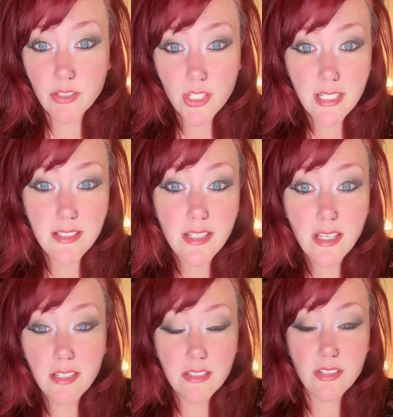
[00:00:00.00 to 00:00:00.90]

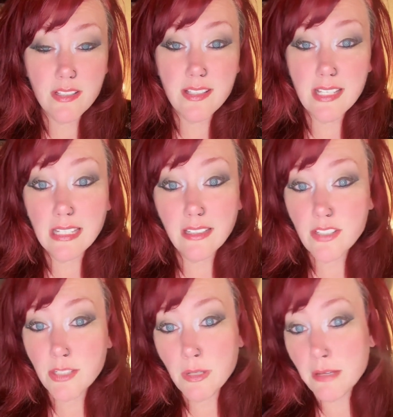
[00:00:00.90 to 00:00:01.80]
she's
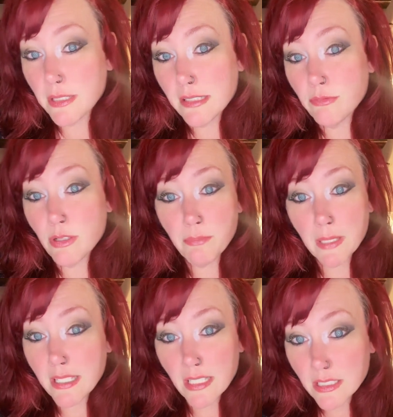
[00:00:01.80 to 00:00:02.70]
sick and she probably
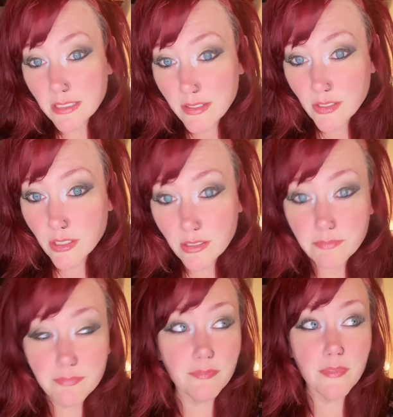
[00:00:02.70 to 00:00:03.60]
won't be here
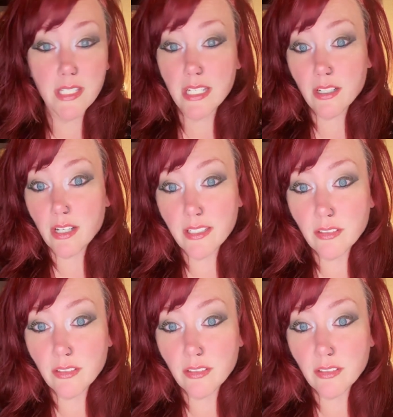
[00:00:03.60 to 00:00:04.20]
another year.